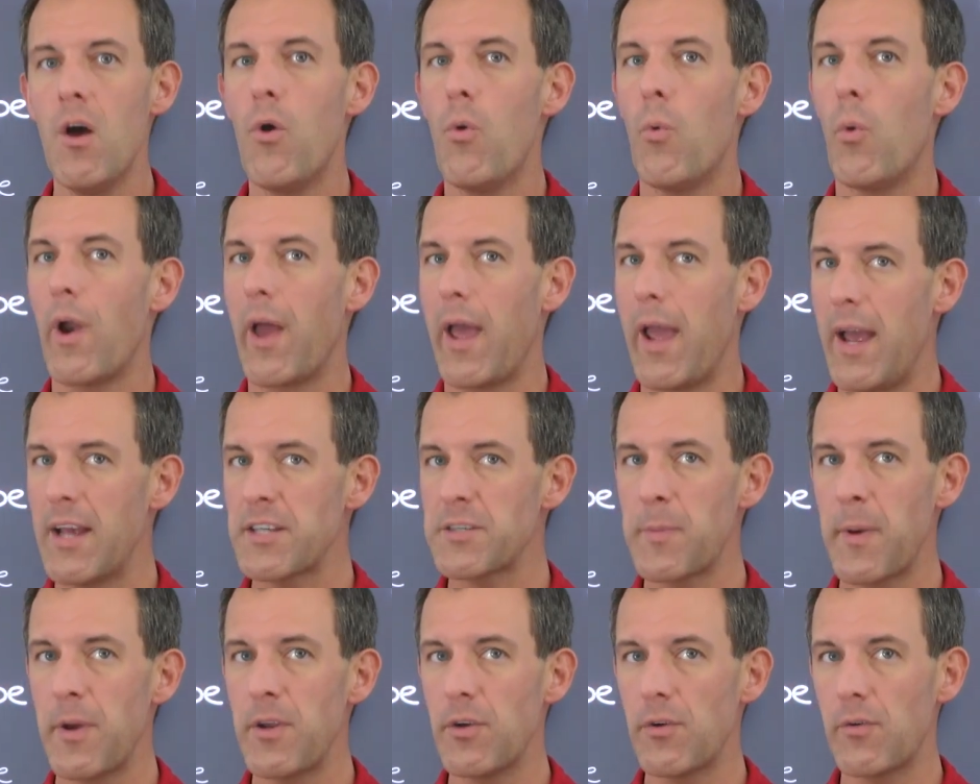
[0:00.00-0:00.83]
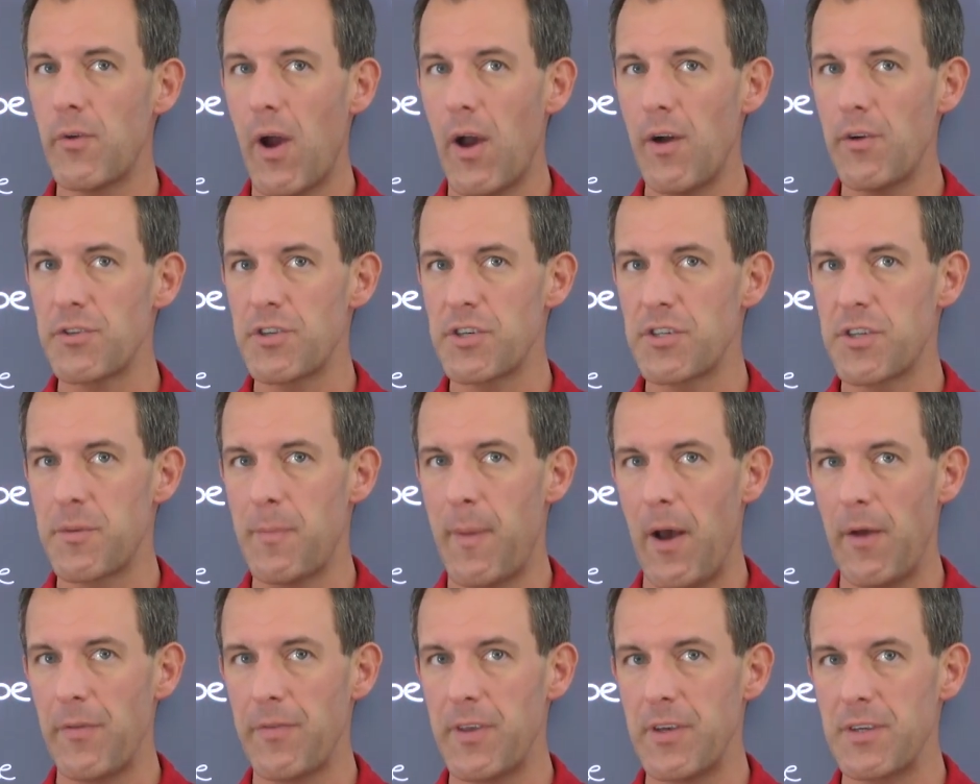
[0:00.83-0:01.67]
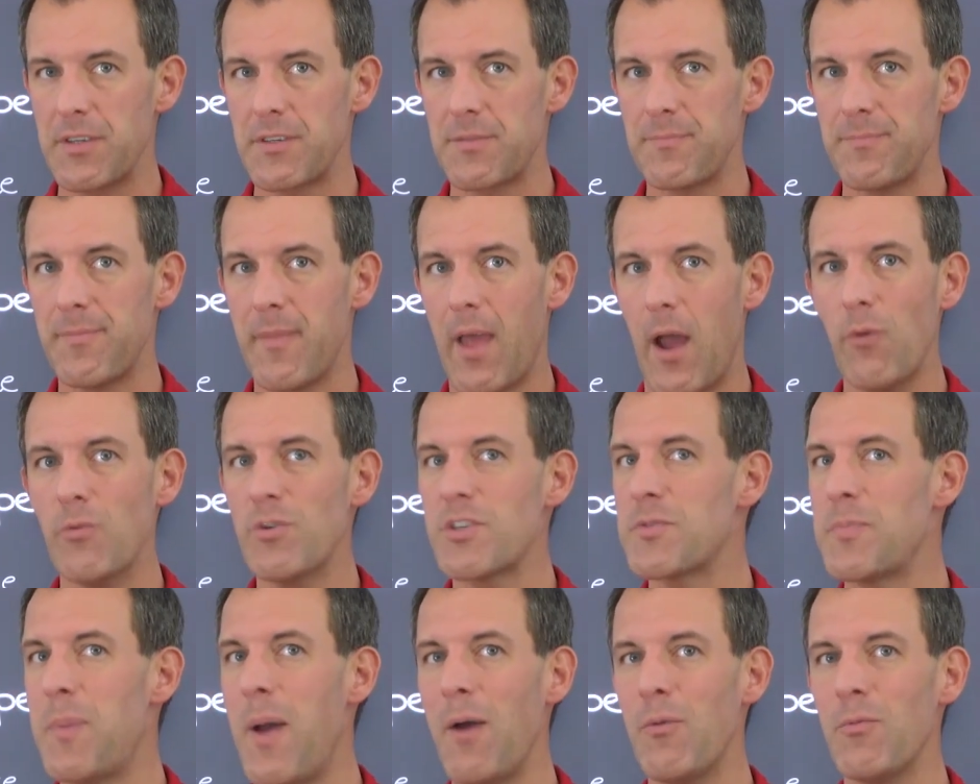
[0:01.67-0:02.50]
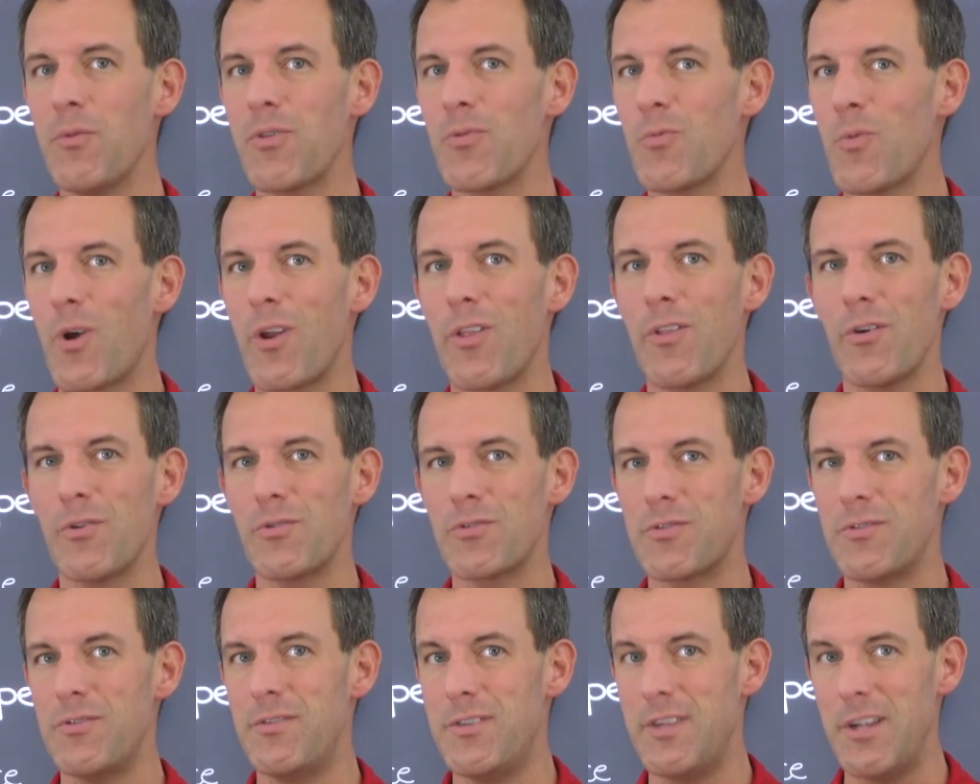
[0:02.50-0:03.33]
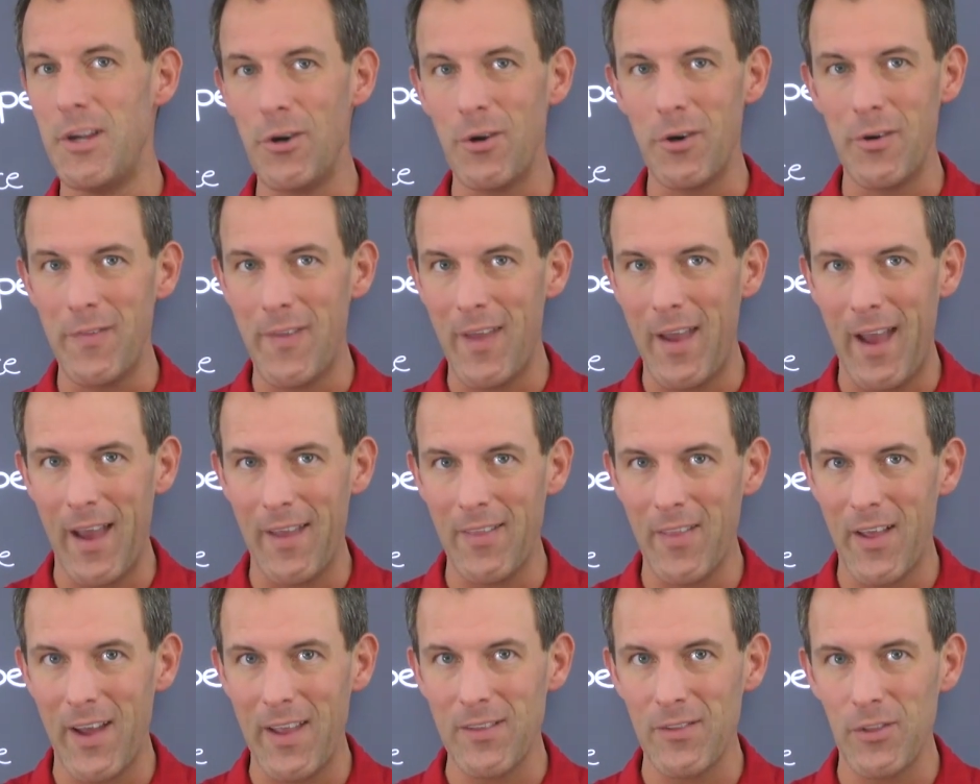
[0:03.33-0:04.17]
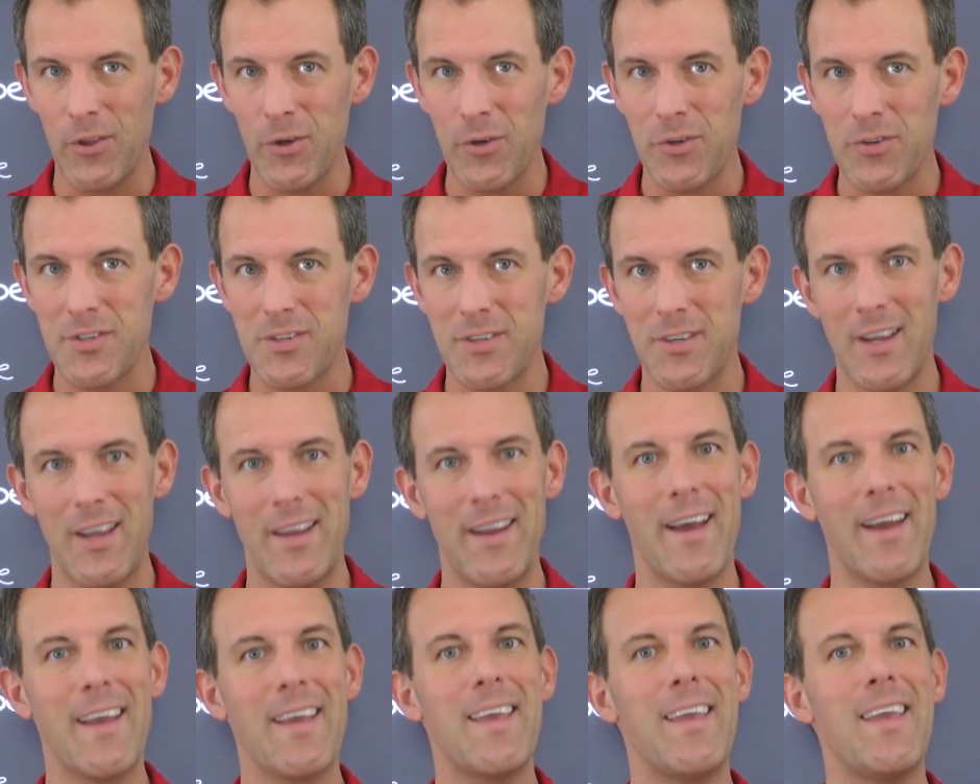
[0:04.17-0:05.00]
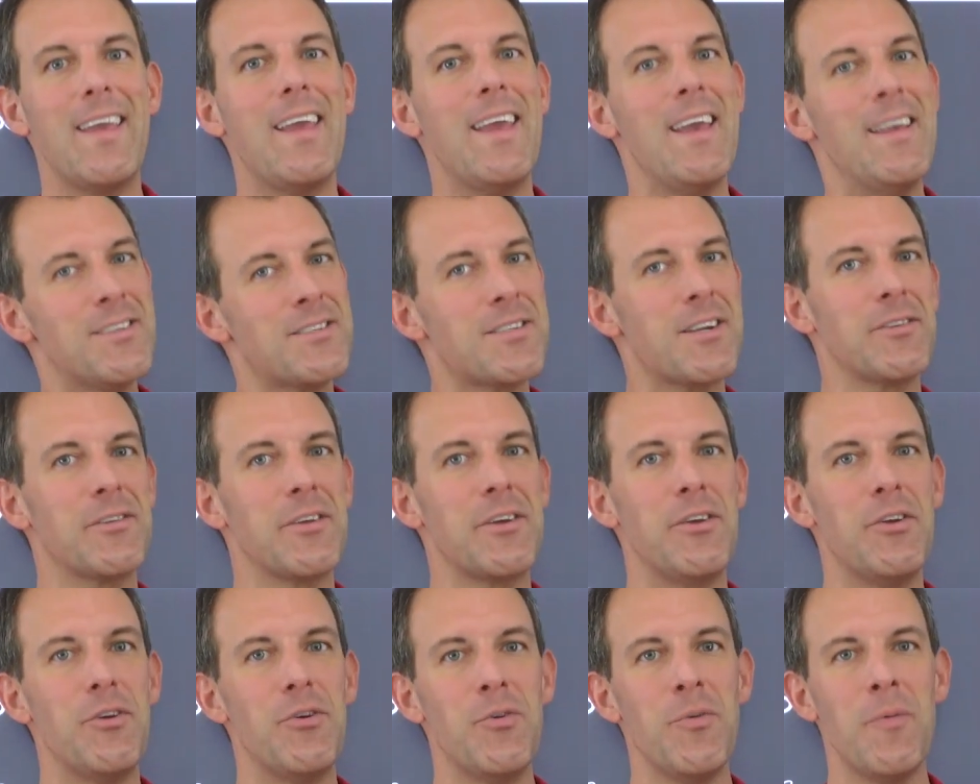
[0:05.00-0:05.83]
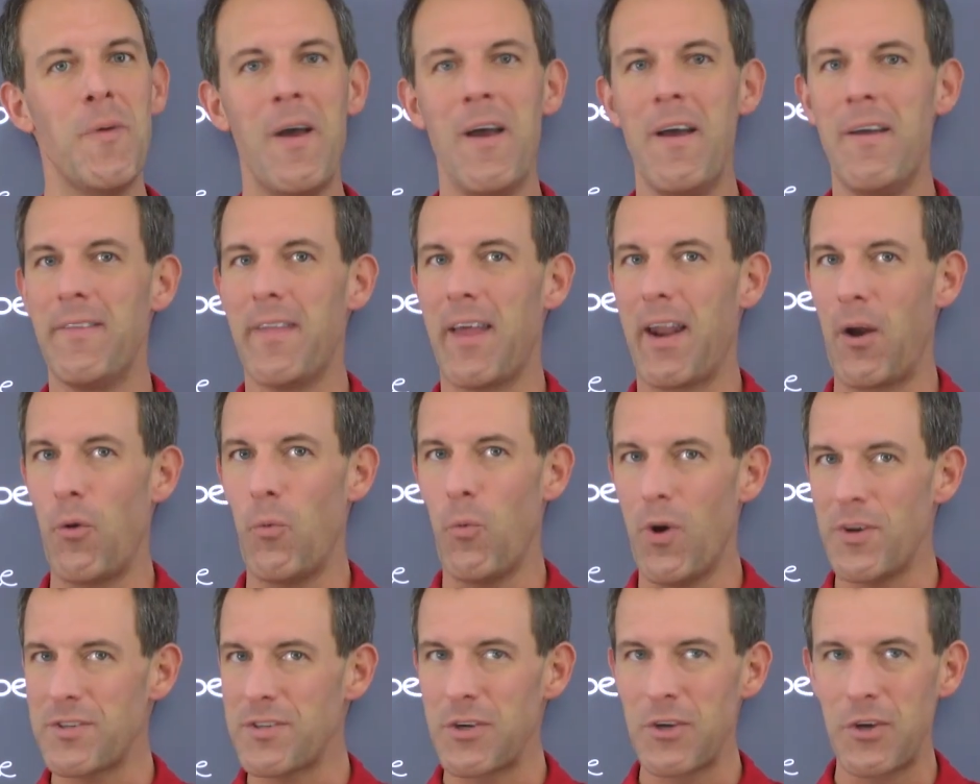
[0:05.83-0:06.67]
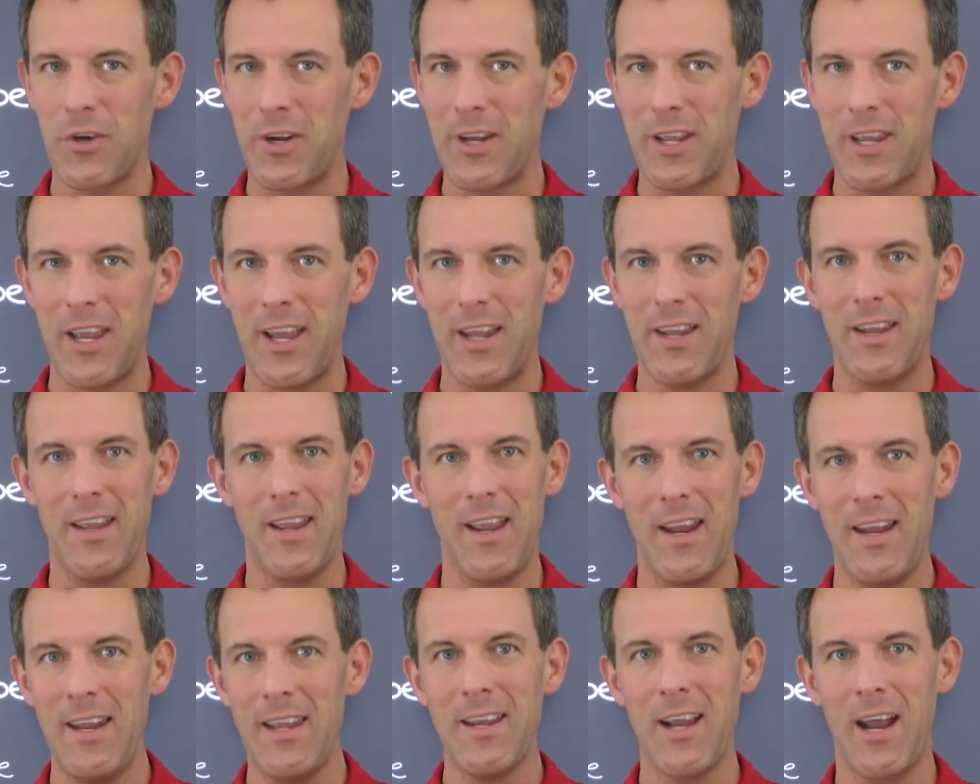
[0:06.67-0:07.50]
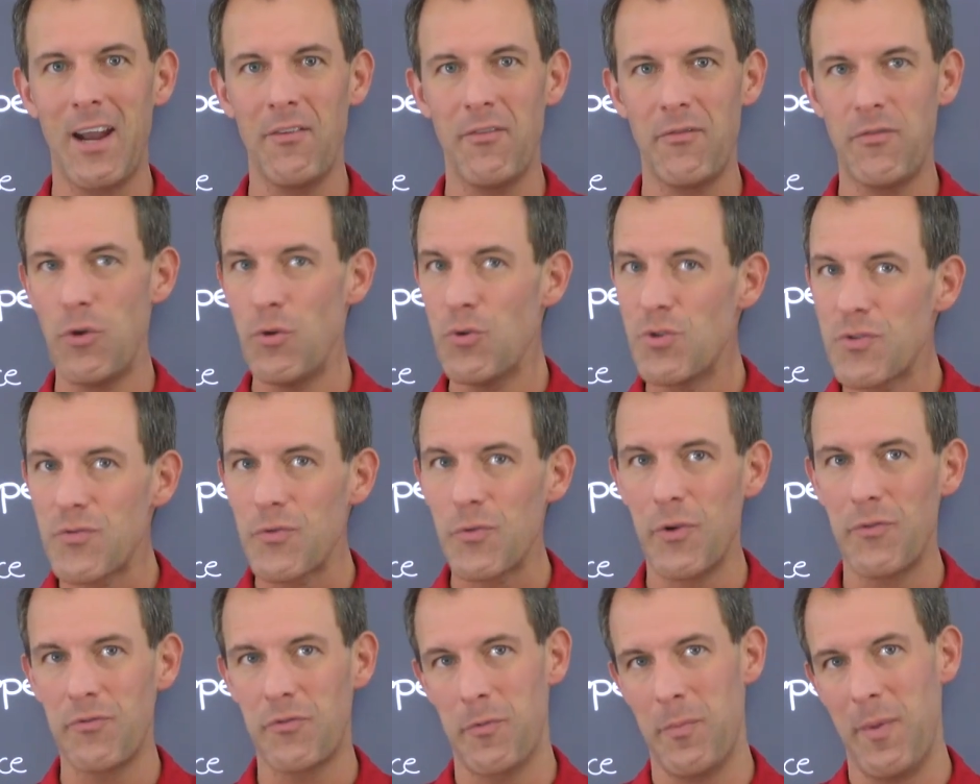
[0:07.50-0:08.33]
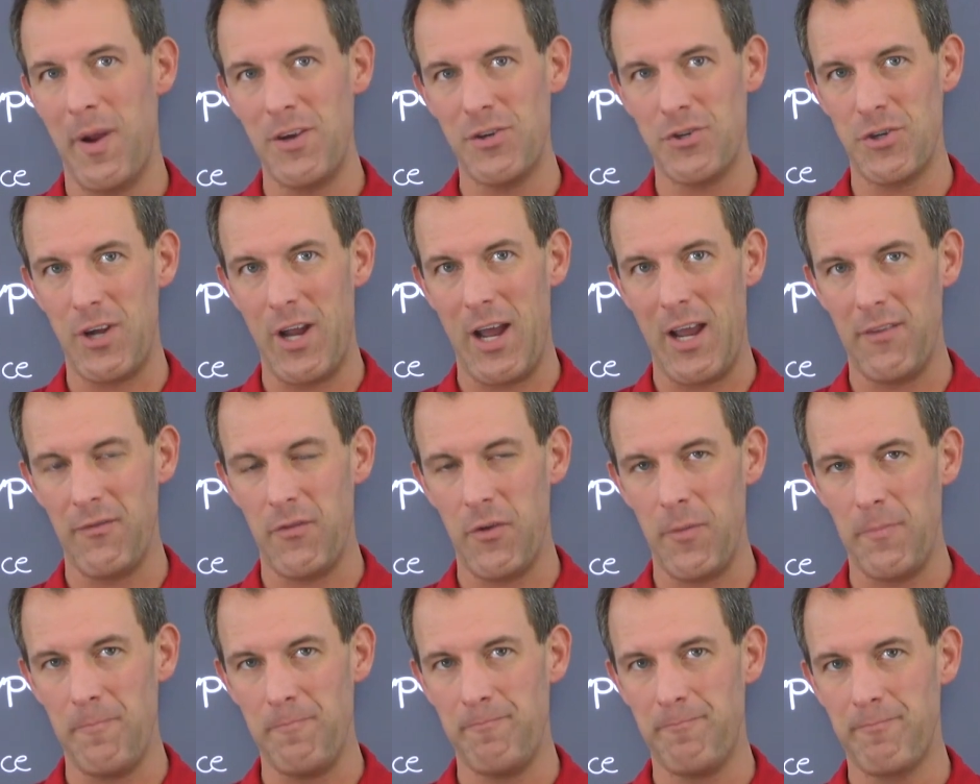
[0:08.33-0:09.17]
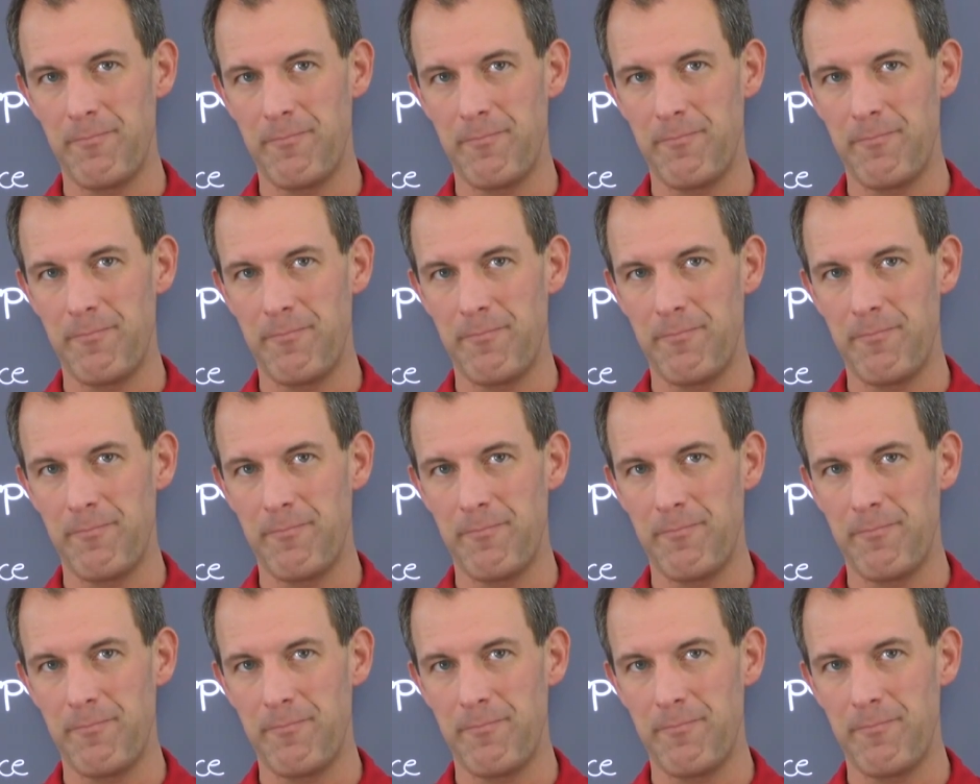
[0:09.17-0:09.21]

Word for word: When I asked my urologist about this, I was met with one of those deer in the headlight looks, and I instantly knew that I wasn't going to get any kind of useful information out of him.